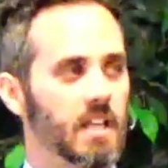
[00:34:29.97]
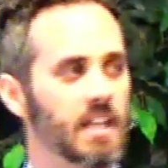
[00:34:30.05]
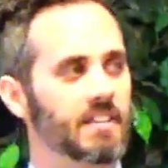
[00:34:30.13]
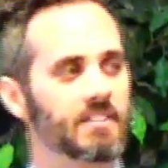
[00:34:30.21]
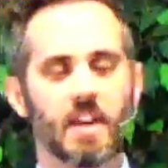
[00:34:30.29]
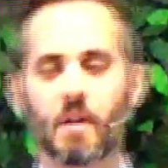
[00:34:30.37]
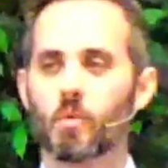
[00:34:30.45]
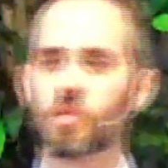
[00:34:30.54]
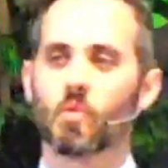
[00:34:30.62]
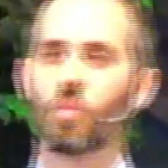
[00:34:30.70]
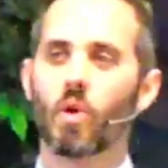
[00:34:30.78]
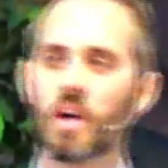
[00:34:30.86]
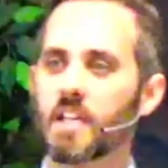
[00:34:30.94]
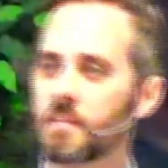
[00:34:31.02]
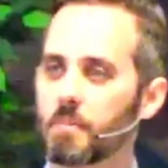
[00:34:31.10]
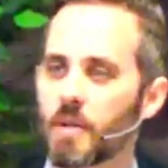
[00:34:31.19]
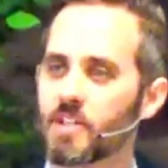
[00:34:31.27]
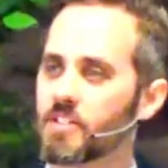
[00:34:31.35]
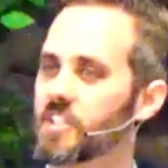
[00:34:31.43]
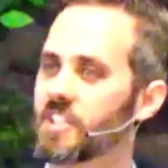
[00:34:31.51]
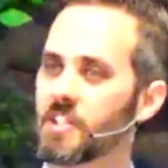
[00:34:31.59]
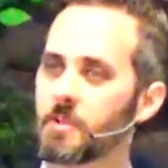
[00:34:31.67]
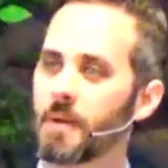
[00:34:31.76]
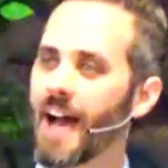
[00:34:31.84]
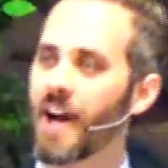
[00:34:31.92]
if there was one person
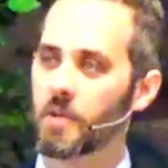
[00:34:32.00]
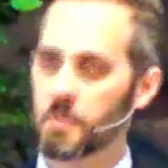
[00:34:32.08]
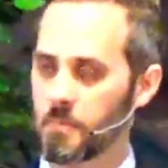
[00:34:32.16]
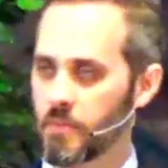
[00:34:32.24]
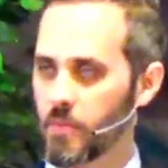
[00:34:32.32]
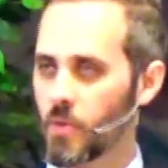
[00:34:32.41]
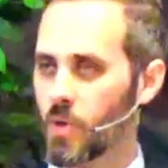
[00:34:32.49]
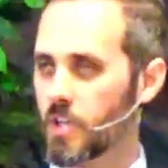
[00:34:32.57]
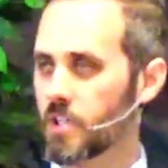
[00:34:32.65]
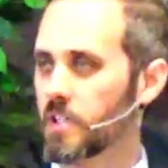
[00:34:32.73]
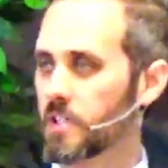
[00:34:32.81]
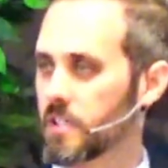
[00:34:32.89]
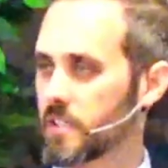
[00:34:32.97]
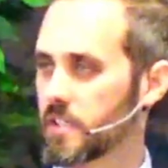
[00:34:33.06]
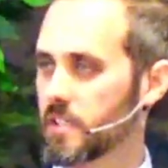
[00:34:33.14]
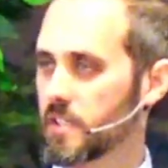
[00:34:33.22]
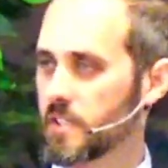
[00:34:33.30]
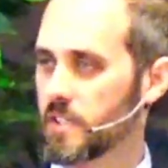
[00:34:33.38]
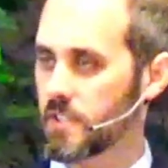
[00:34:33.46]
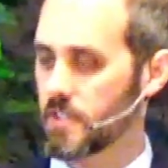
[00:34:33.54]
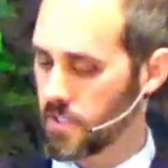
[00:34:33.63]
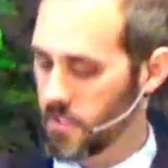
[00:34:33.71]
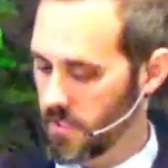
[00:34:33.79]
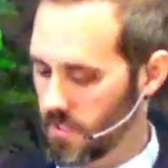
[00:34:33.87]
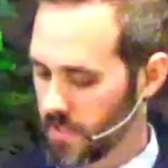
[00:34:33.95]
you bowed before.
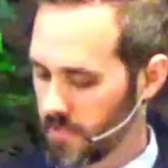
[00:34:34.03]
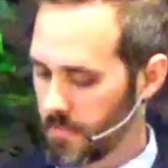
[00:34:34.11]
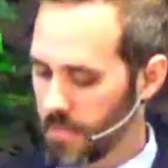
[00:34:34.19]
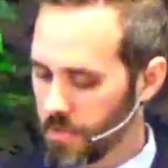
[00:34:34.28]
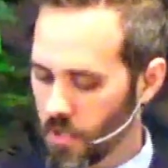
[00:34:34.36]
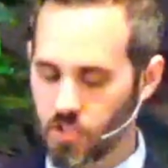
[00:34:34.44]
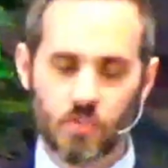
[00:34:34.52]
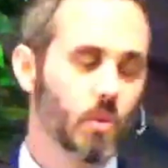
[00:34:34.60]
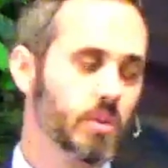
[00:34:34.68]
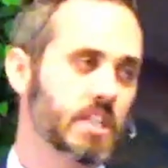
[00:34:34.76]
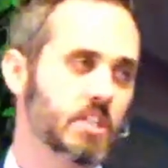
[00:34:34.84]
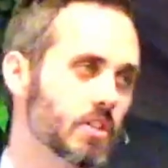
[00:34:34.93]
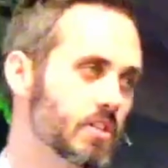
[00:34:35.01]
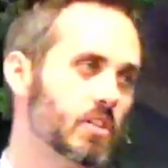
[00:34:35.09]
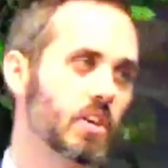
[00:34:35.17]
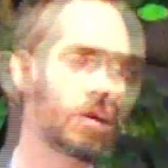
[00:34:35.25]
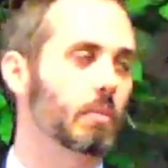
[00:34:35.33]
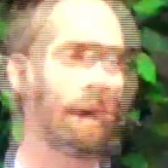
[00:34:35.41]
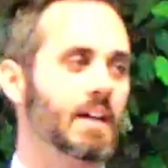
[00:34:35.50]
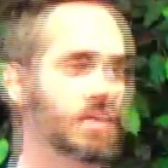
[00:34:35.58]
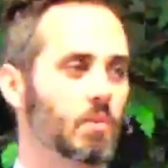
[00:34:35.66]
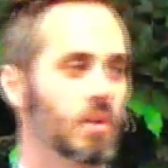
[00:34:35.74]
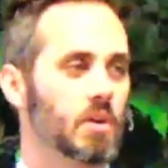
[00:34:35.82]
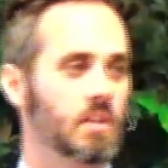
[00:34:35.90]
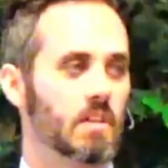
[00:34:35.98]
Maybe you're a school teacher and you're going back to
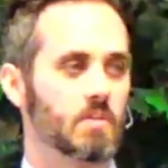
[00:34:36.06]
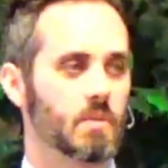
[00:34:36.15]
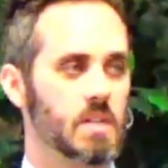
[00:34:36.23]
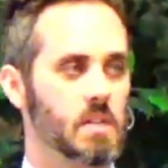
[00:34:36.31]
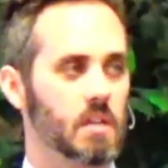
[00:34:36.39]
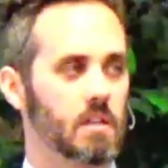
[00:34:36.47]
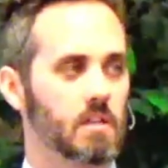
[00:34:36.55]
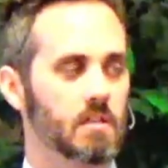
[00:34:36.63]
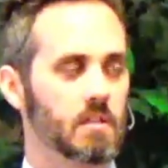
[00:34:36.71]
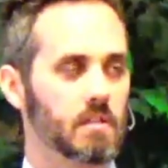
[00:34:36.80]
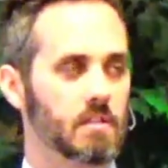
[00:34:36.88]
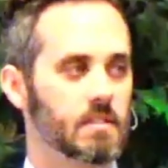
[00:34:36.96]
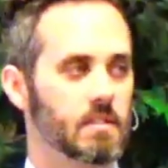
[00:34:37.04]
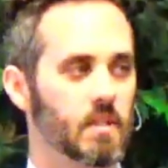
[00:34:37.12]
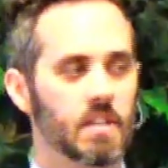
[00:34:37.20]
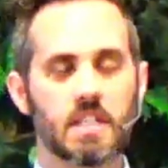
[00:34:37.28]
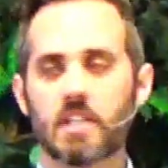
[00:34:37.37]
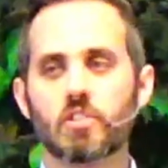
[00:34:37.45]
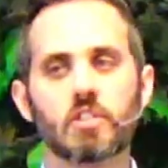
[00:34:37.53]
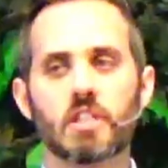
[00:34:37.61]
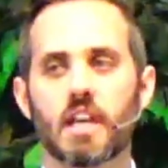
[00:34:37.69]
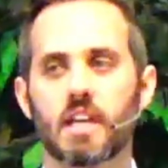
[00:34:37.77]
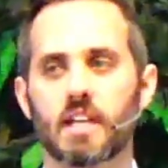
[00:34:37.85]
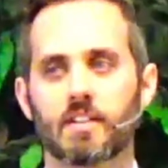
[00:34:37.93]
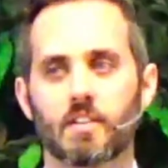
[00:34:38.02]
work this week, or a teacher's
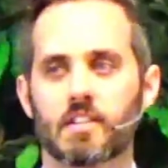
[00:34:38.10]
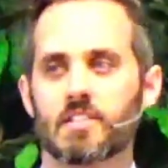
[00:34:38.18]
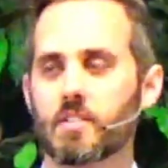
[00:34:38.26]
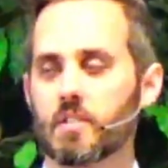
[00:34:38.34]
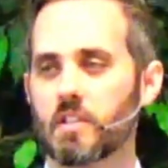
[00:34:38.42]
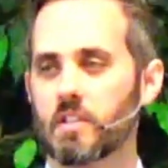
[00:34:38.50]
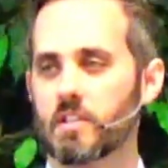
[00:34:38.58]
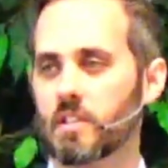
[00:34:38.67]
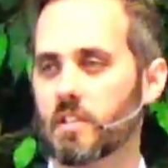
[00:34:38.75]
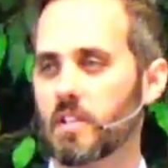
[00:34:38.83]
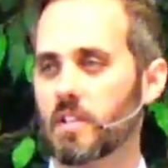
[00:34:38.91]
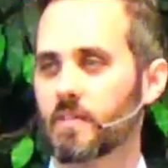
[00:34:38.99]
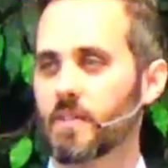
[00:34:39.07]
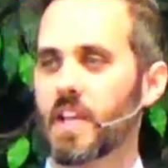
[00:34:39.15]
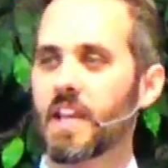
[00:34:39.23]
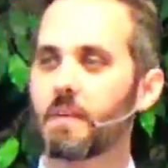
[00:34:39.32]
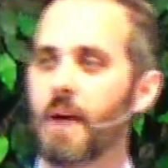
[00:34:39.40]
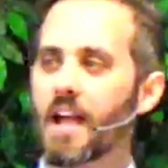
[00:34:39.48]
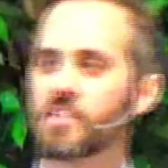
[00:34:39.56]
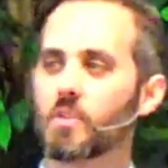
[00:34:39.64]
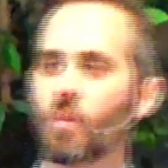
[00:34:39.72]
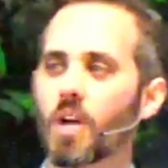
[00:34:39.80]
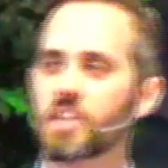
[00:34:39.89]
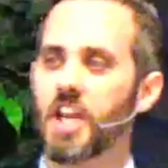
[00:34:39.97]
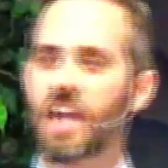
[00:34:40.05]
aide or a student. Imagine
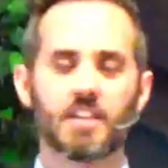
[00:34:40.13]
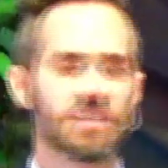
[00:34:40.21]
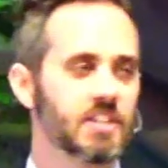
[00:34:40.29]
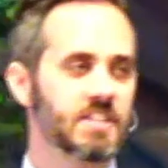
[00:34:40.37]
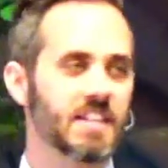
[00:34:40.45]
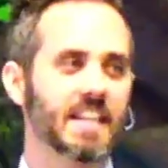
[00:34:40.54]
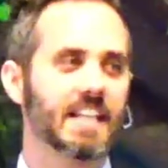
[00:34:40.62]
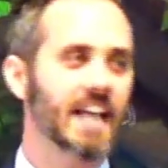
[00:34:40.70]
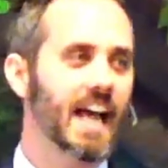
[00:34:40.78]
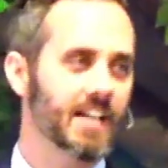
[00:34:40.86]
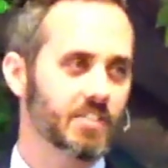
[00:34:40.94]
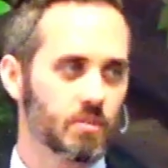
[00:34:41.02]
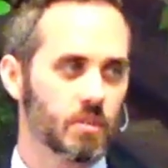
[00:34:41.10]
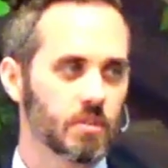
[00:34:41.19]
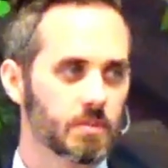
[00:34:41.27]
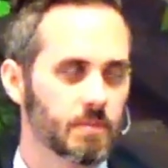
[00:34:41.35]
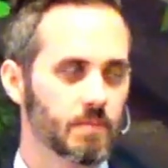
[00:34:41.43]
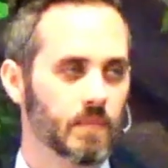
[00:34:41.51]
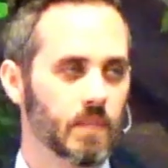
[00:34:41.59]
what changes in the classroom